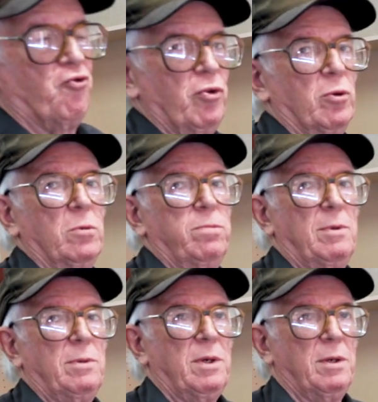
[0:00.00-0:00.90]
drill
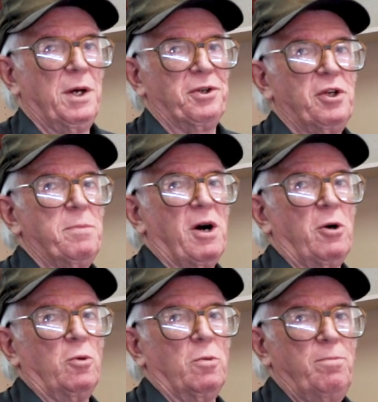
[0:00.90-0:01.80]
a deep
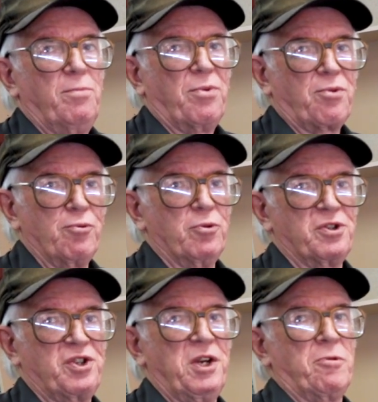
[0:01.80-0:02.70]
hole through the
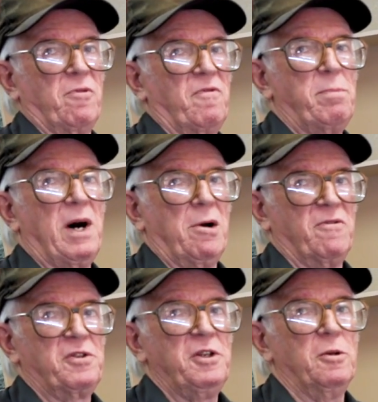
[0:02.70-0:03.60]
centre of a bar
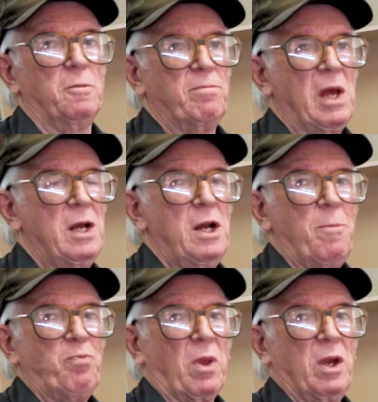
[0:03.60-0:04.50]
of steel
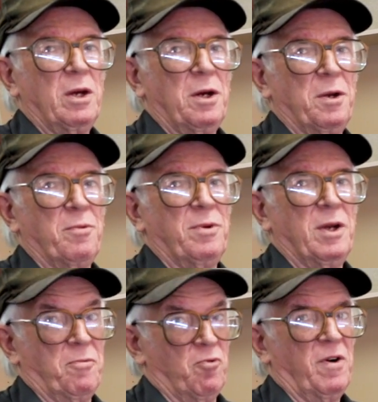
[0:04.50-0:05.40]

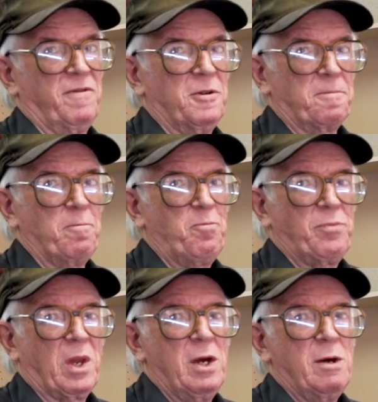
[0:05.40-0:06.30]
and rifle it,
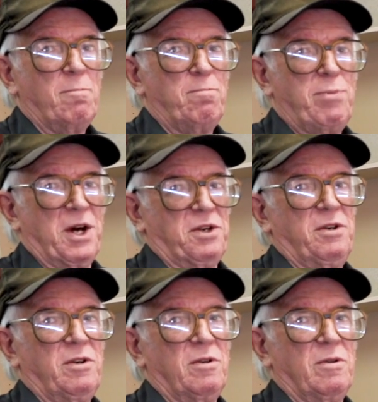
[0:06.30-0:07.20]
but
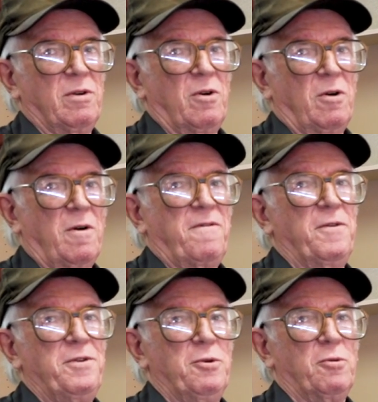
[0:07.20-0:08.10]

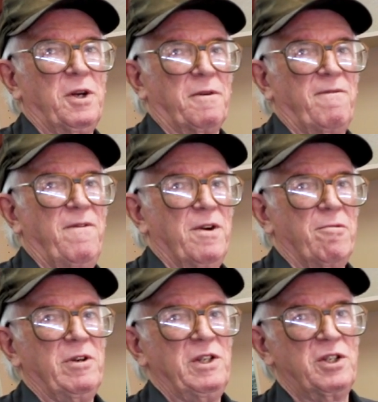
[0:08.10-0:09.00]
often you'll get
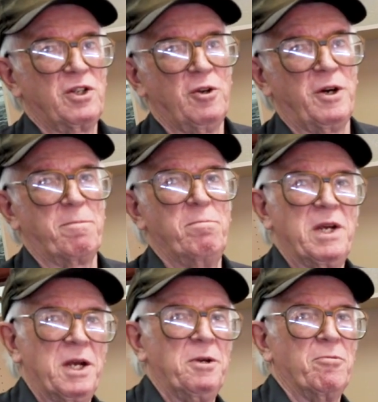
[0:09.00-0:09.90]
very slight
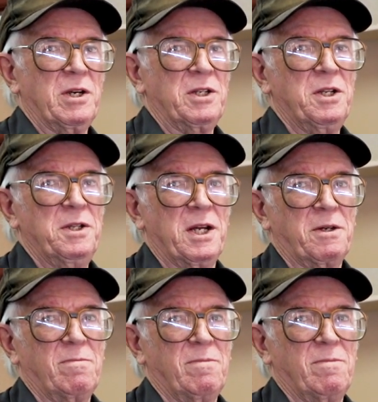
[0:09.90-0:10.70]
meanderings in that